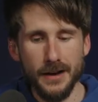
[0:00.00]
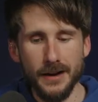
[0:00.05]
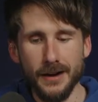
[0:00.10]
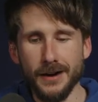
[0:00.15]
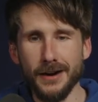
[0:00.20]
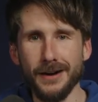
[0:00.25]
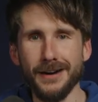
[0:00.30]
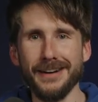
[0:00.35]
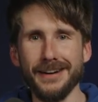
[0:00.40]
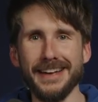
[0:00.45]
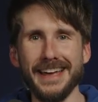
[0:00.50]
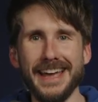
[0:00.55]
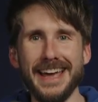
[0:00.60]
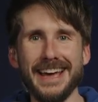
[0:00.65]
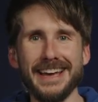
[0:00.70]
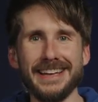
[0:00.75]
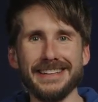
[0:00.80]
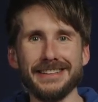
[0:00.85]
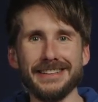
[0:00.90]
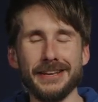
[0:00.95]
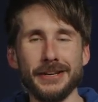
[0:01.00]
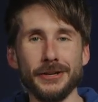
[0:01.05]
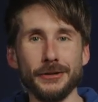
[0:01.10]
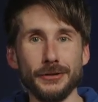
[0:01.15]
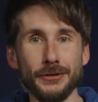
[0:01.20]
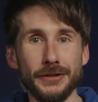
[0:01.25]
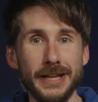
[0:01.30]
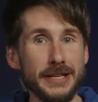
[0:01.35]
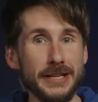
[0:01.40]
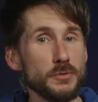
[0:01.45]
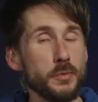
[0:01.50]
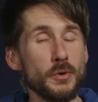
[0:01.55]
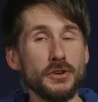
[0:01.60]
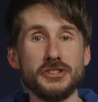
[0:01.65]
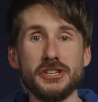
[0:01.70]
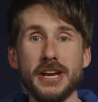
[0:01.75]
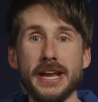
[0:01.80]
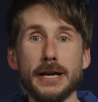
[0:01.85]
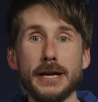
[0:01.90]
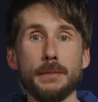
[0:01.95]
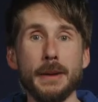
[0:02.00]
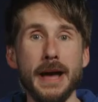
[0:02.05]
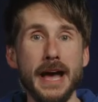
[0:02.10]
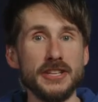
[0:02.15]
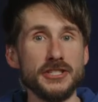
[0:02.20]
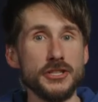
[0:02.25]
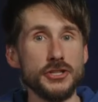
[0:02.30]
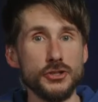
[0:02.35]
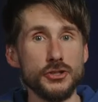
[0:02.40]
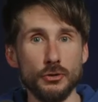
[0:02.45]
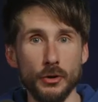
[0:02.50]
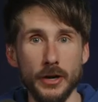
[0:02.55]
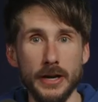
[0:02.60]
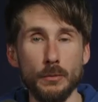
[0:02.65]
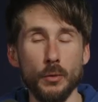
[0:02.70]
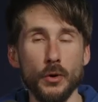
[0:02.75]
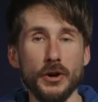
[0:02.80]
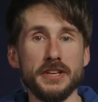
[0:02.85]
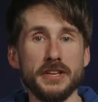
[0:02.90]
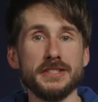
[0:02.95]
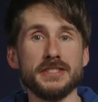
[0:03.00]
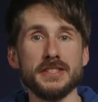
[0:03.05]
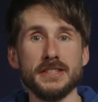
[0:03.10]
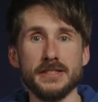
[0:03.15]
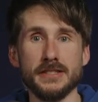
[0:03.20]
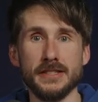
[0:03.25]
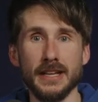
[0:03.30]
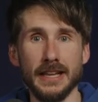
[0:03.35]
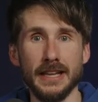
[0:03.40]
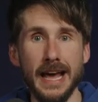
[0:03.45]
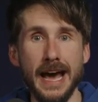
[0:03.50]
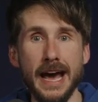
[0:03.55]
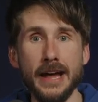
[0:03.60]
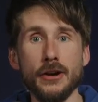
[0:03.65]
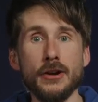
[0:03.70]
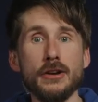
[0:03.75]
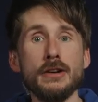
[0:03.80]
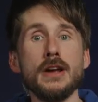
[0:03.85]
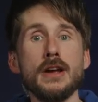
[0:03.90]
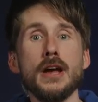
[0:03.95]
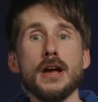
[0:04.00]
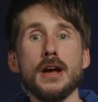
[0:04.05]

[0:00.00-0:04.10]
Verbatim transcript: Uh, and, and, that's where Jacob has his dream, where he sees the ladder,